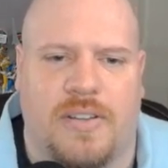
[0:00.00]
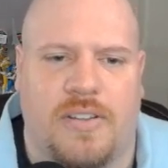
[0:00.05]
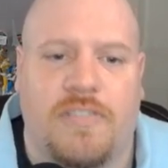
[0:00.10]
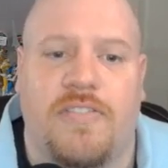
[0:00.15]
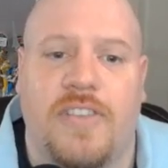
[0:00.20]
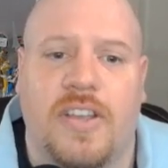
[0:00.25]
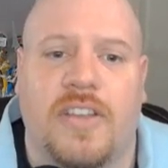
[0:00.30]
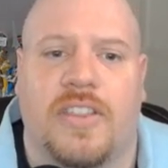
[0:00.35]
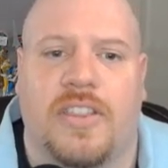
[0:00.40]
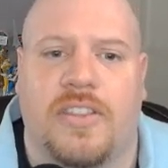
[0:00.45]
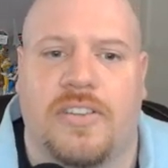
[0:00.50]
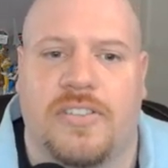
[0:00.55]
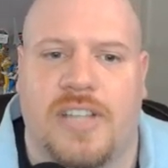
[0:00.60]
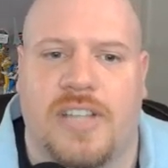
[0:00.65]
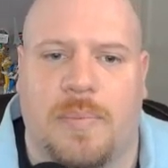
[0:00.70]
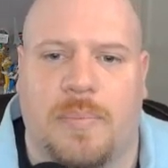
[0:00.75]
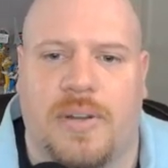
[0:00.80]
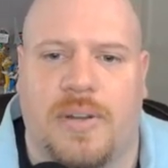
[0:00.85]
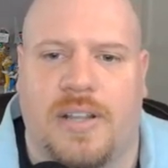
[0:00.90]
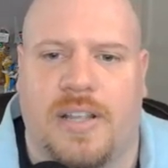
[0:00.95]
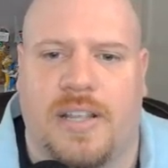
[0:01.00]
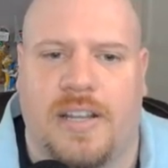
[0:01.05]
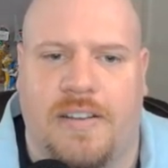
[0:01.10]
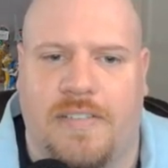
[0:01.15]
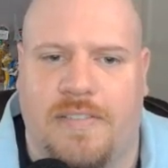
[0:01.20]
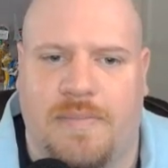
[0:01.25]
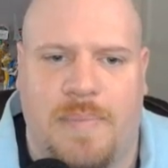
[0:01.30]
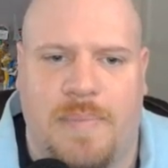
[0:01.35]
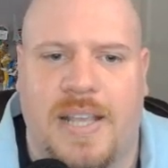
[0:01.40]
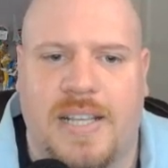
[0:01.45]
You feel that they're separate, and
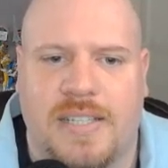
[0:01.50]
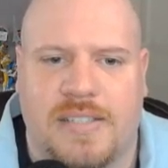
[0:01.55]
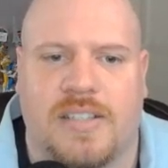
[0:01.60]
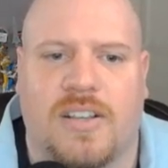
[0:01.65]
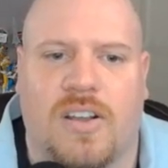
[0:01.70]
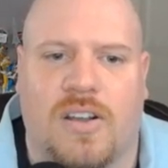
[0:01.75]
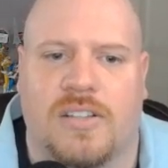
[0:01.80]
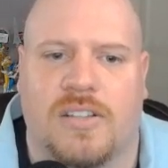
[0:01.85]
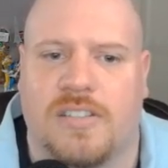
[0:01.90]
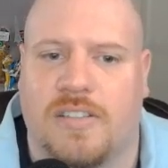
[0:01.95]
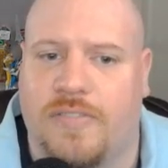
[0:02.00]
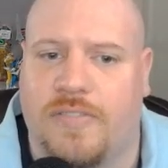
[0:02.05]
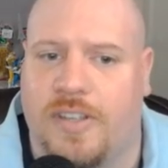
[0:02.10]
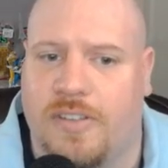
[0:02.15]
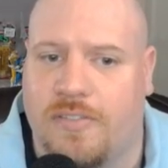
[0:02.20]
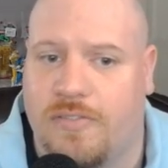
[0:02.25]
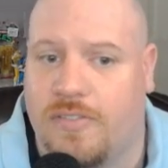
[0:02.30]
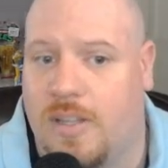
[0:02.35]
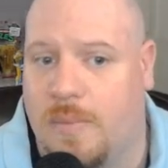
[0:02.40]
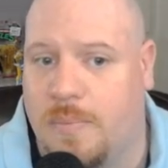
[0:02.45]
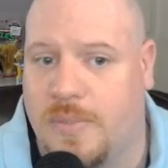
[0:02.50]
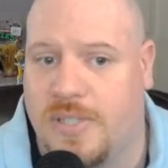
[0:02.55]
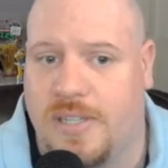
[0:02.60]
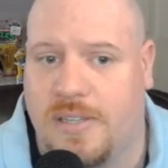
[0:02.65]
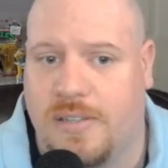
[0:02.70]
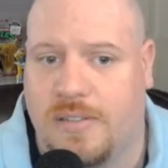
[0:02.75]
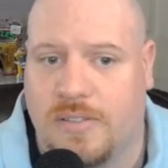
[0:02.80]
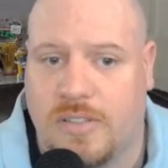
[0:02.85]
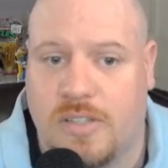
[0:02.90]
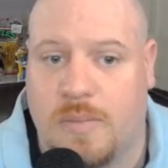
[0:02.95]
it makes the console feel
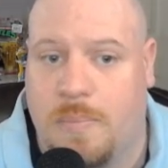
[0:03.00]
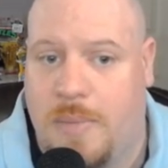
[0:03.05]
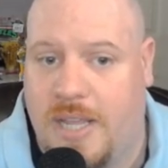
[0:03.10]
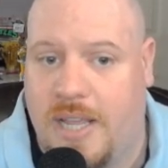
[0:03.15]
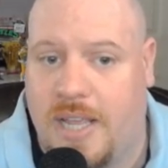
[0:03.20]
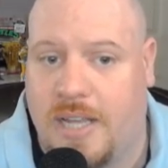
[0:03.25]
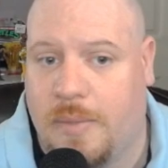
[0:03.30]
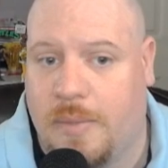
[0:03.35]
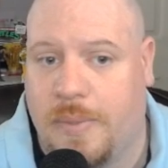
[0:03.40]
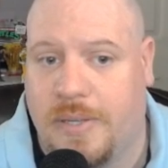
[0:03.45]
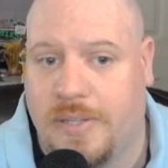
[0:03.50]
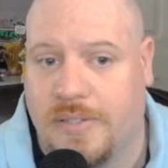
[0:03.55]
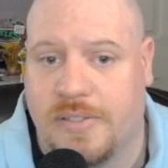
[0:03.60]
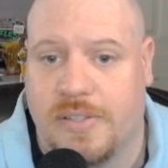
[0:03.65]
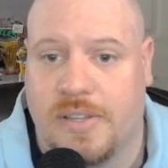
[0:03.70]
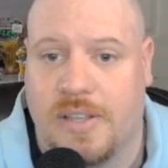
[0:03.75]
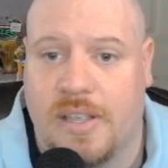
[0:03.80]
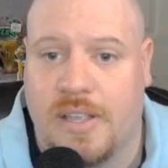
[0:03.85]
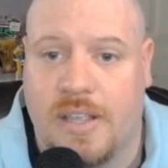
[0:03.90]
flimsy to me, anyways.